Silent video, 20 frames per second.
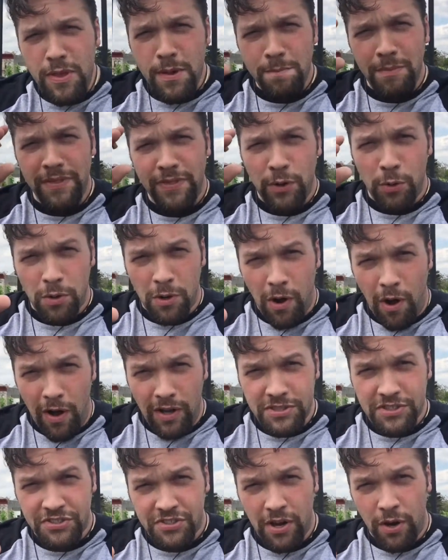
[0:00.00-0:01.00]
but there were
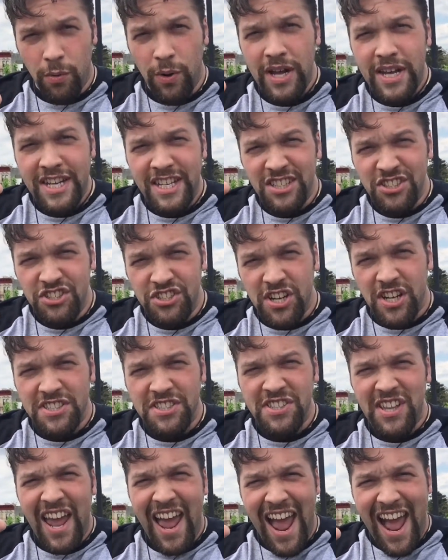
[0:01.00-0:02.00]
also
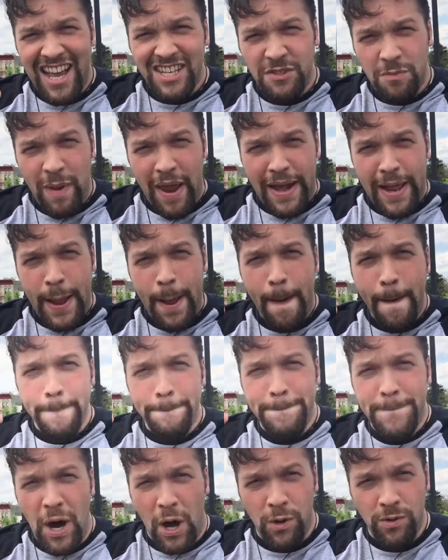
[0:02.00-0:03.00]
just as many
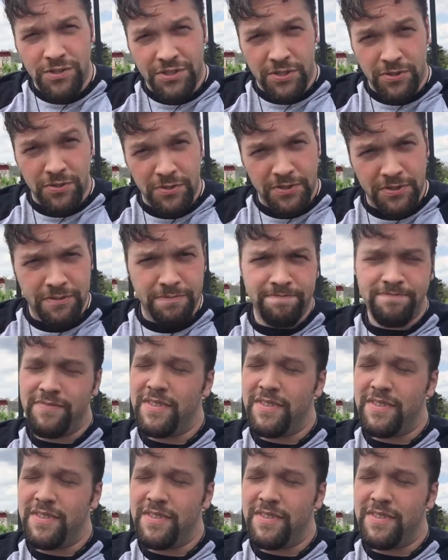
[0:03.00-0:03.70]
posers.